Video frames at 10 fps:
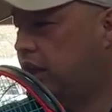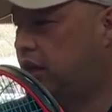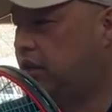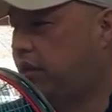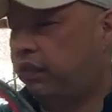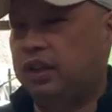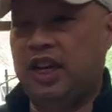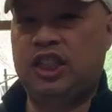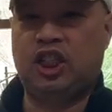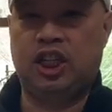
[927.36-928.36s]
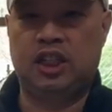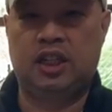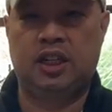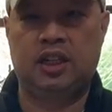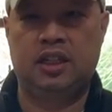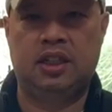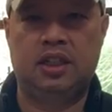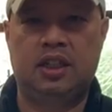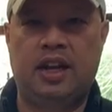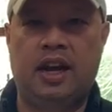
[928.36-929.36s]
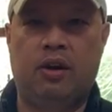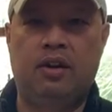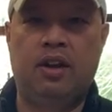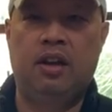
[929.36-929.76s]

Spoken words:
are different tension? Now,